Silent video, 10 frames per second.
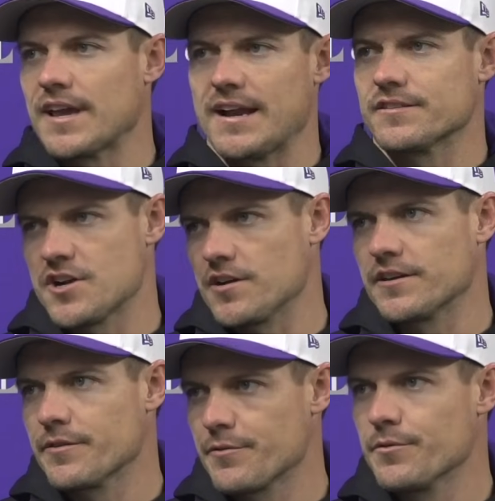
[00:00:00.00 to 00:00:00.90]
kind of
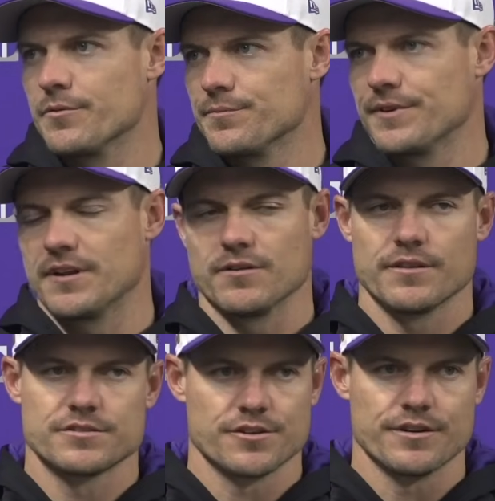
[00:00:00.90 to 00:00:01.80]
talking through, you know,
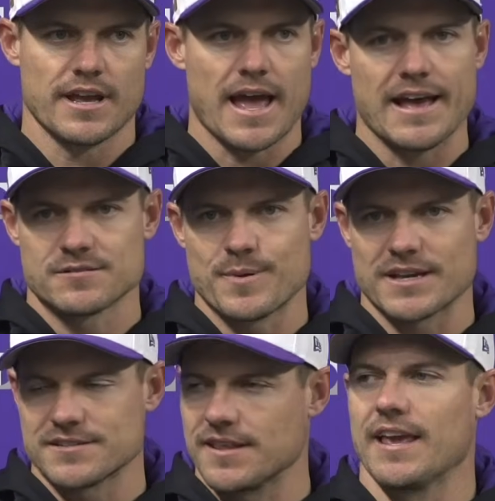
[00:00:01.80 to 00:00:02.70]
the certain
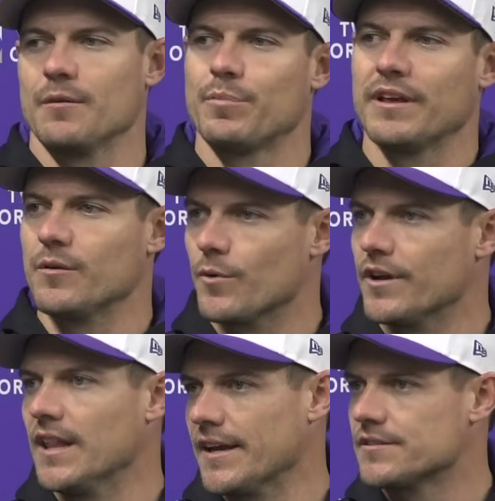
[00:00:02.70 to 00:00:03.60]
aspects of the game plan where
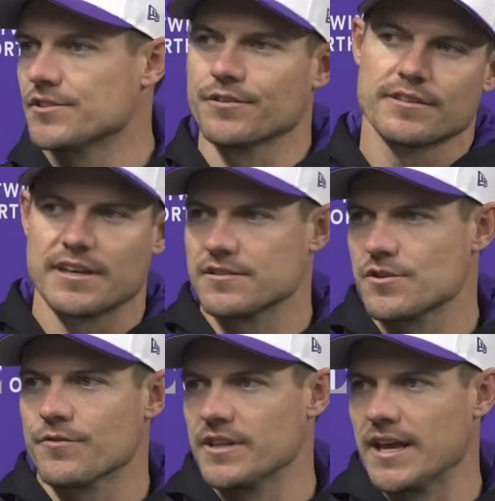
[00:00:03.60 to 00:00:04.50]
he likes certain things
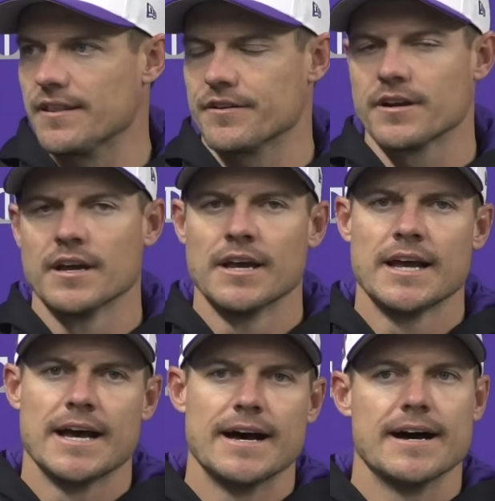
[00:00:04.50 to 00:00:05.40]
over the other.
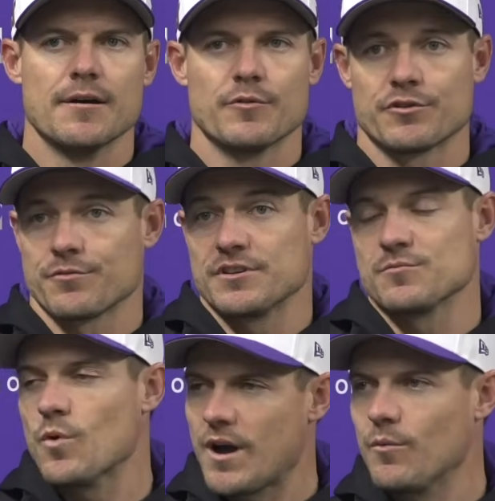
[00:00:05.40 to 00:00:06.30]
There's a
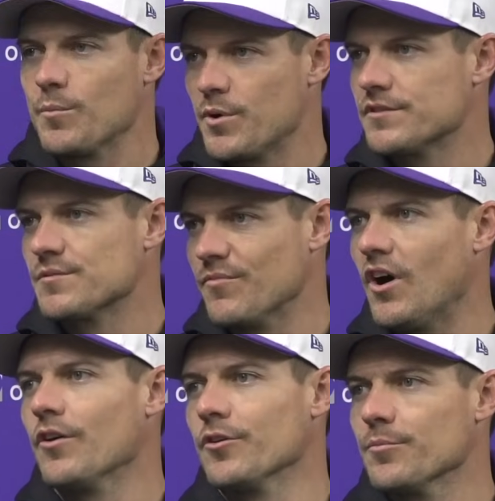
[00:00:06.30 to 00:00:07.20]
reason why we put some
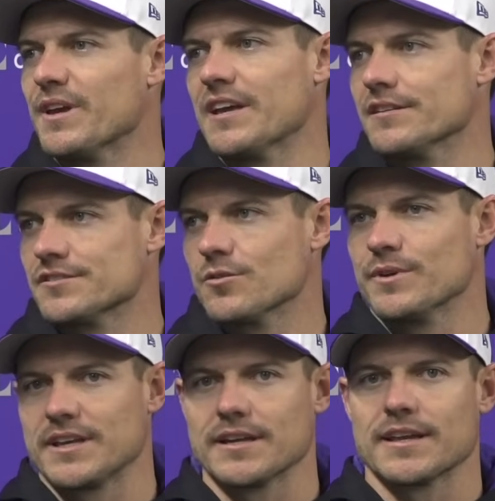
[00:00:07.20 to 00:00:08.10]
volume in so
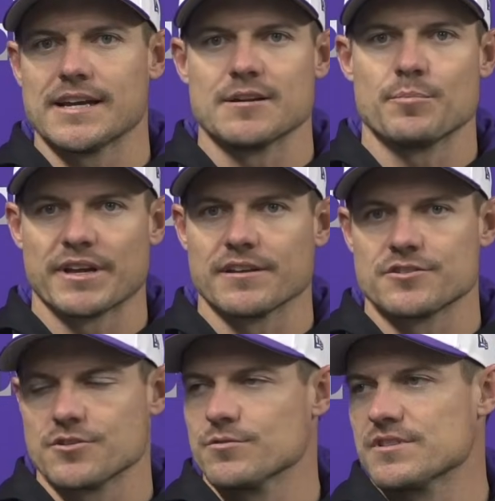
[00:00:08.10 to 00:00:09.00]
we can kind of pick and
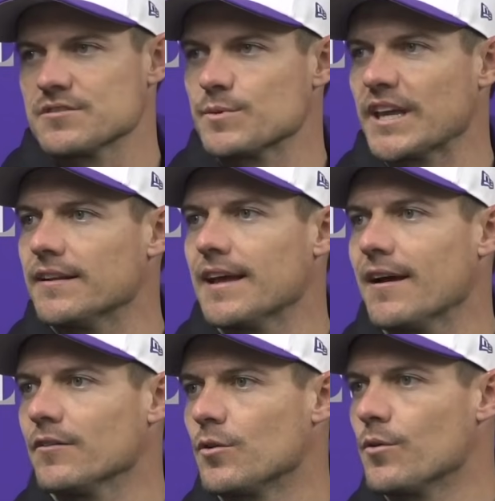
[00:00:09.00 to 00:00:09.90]
choose as we get
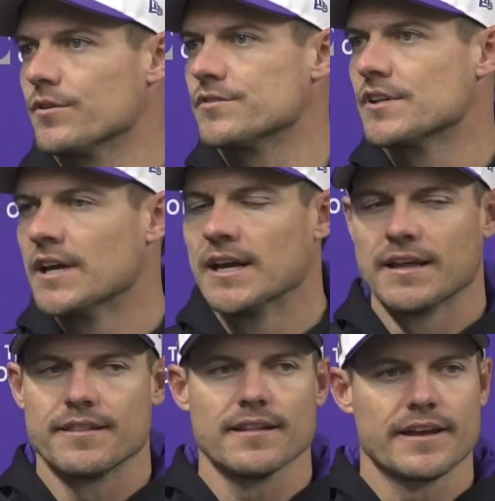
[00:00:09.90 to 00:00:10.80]
down towards
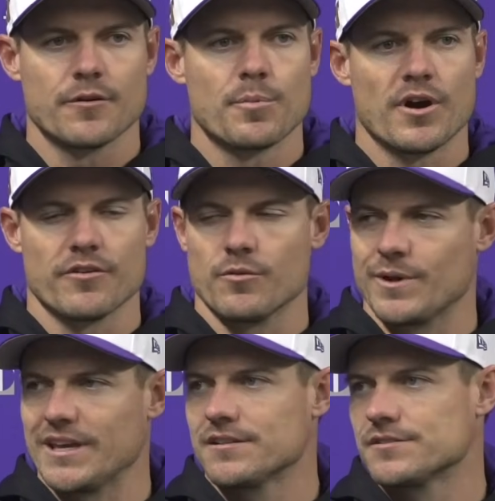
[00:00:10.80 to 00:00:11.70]
the later part of the
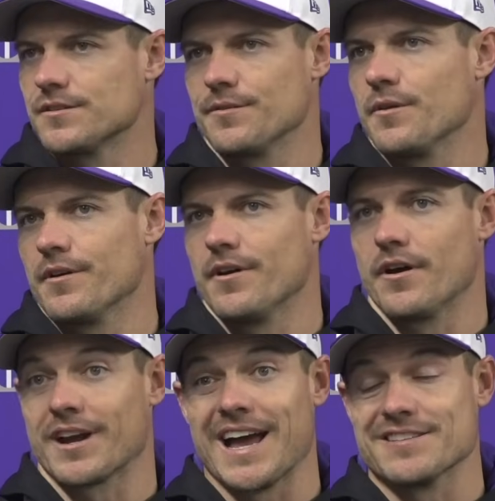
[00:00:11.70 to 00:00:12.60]
week. So
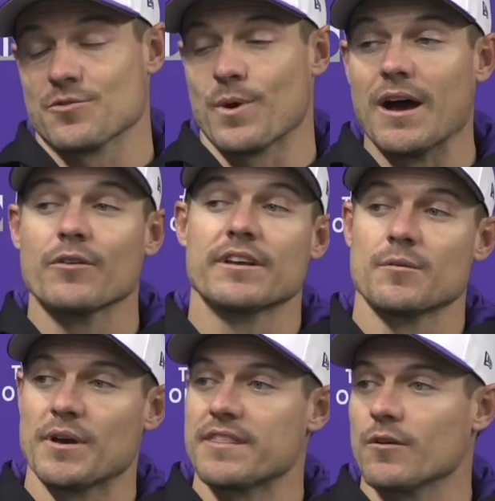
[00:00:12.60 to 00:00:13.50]
our guys around
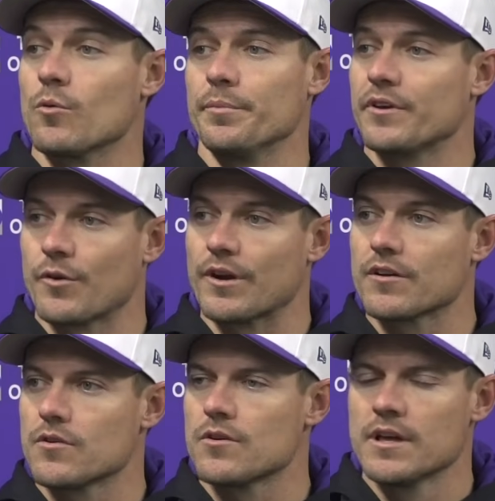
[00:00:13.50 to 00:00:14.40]
him, I think, will be
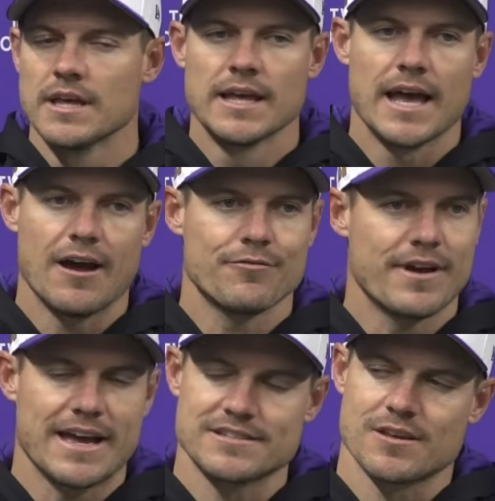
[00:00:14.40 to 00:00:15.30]
critical. How
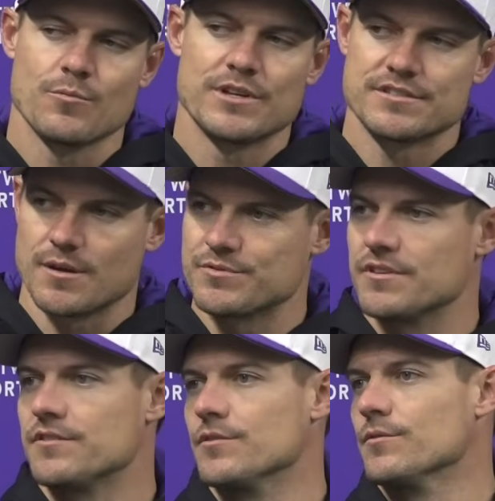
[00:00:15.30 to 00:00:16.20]
fast can we
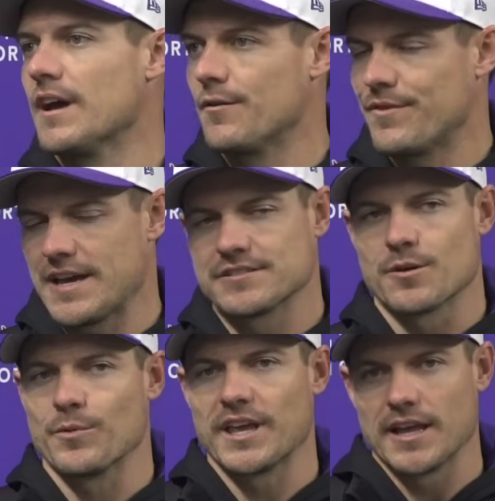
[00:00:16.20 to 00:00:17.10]
substitute? How fast
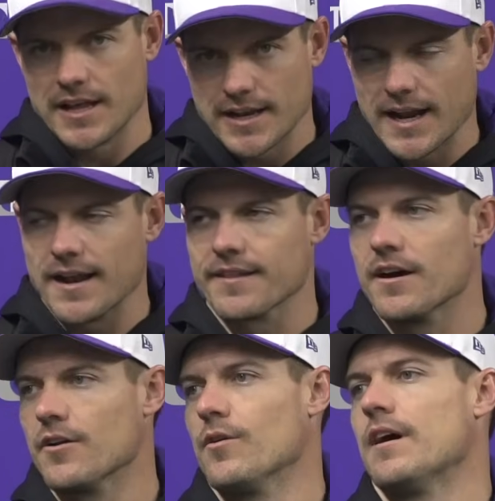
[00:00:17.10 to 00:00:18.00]
can we get in and out of the
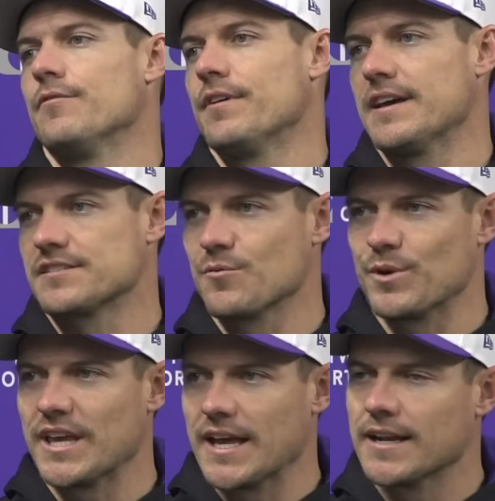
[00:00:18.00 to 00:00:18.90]
huddle? How fast can
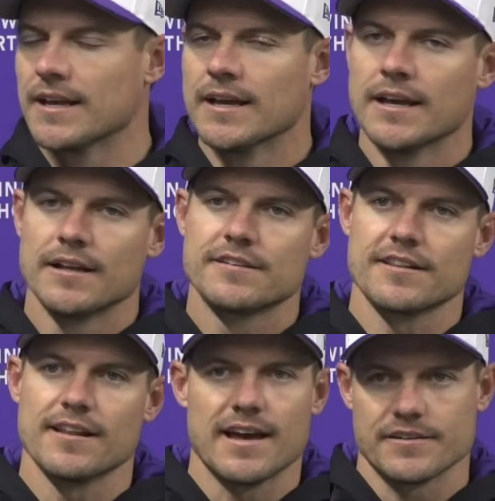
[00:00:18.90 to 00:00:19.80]
we get
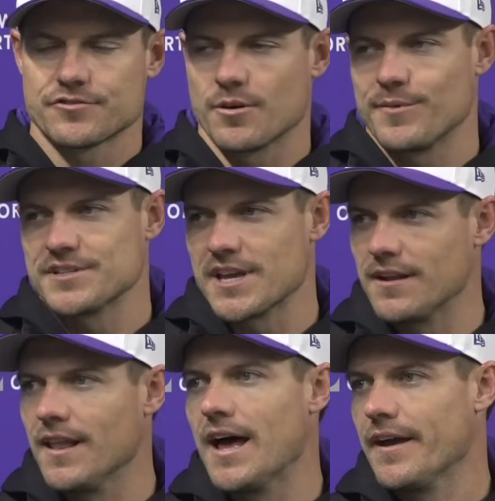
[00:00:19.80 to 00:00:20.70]
to the line of scrimmage,
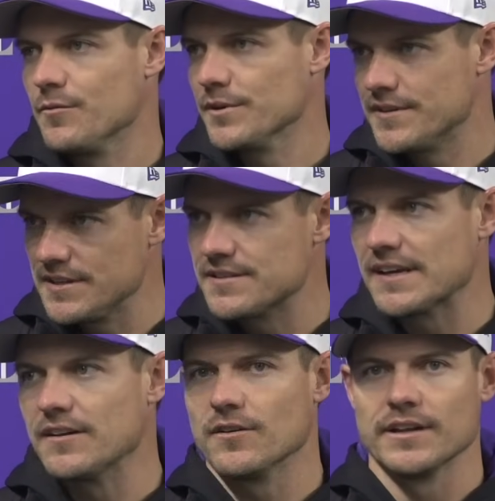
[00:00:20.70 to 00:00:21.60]
get aligned with
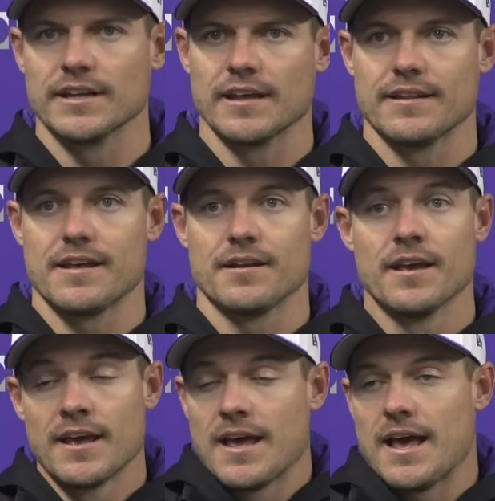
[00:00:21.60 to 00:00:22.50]
detail? And then